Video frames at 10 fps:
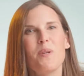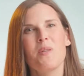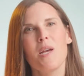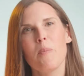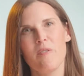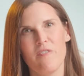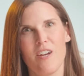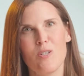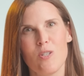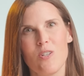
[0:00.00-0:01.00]
Building a
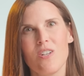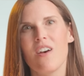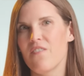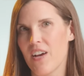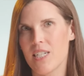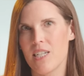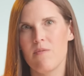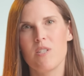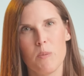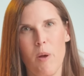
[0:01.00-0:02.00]
professional,
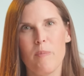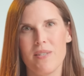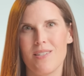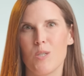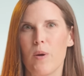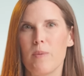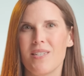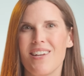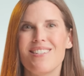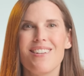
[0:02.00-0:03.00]
effective small business
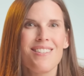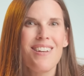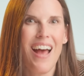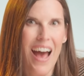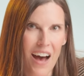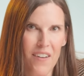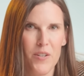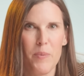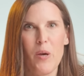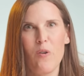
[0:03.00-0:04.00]
website doesn't have to be